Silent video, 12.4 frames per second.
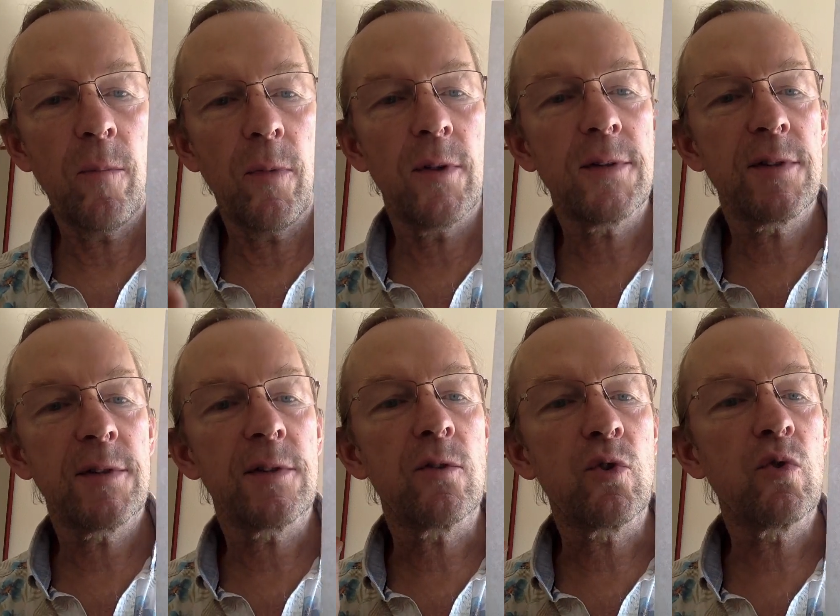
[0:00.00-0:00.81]
This
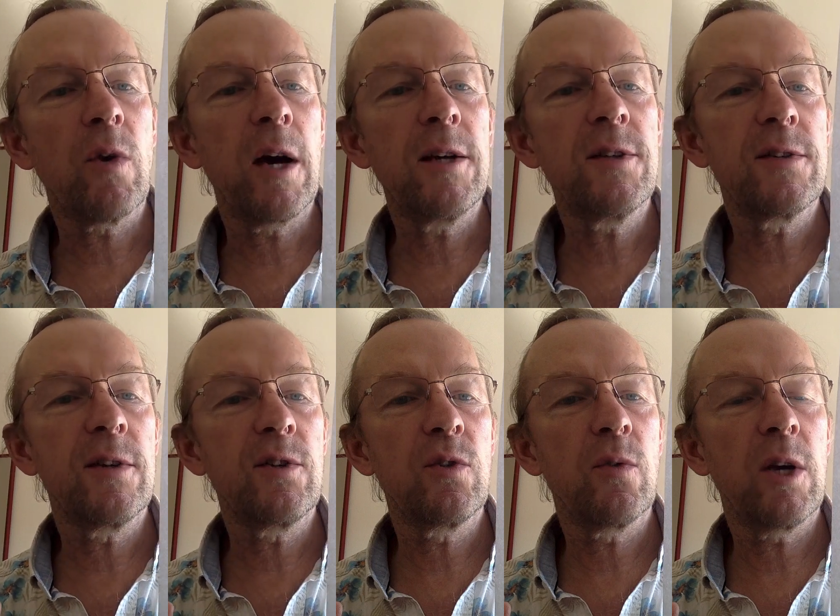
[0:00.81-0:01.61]
is a trine
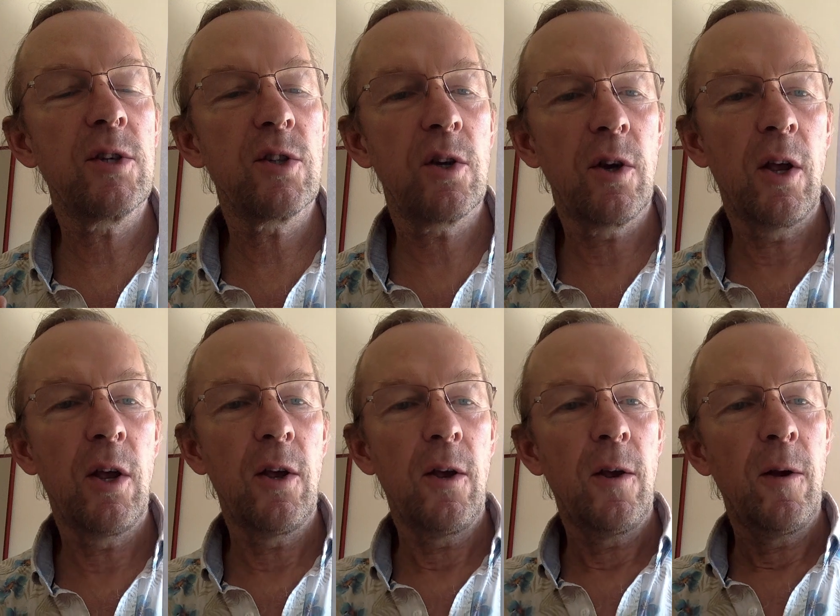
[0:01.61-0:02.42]
situation.
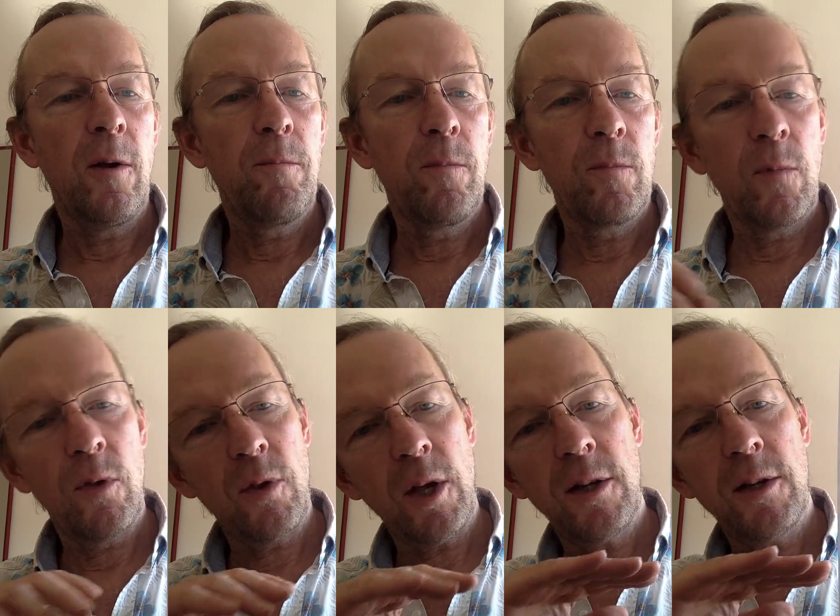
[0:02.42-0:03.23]

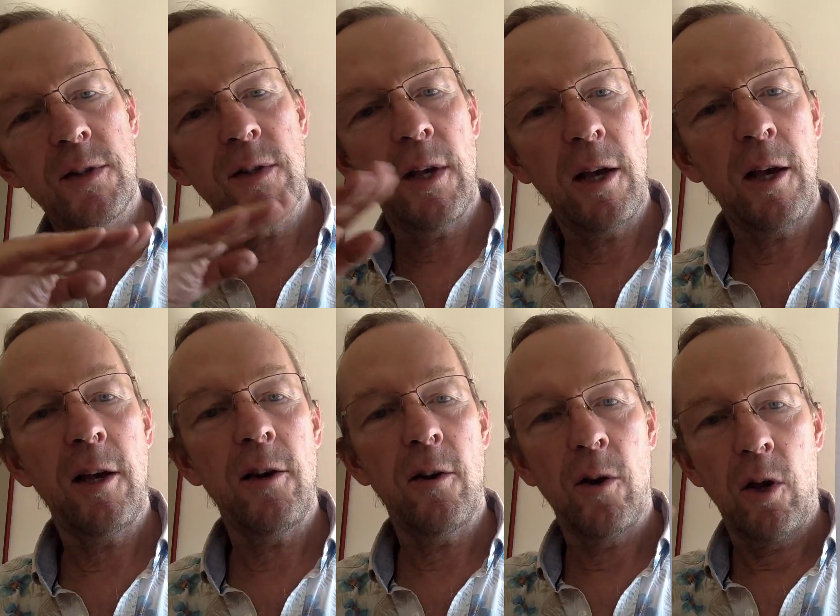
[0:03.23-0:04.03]
Things
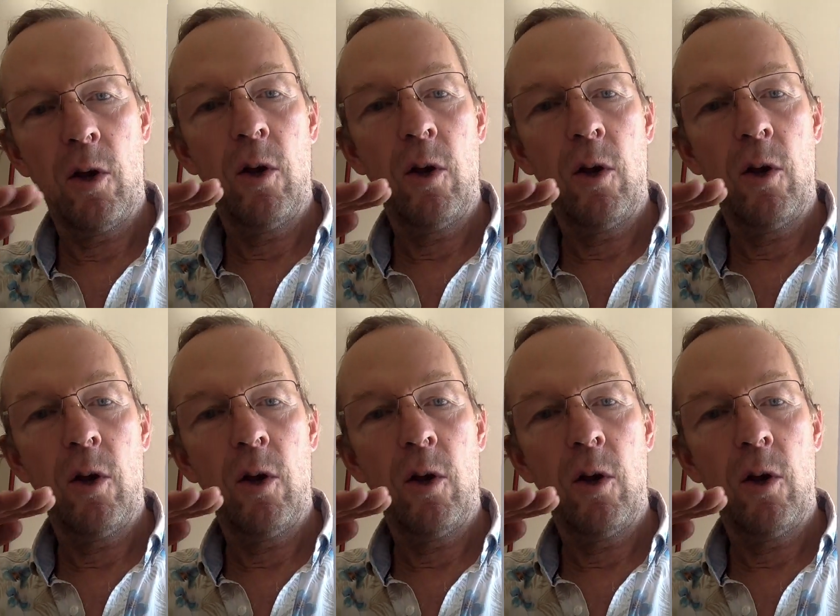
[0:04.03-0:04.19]
can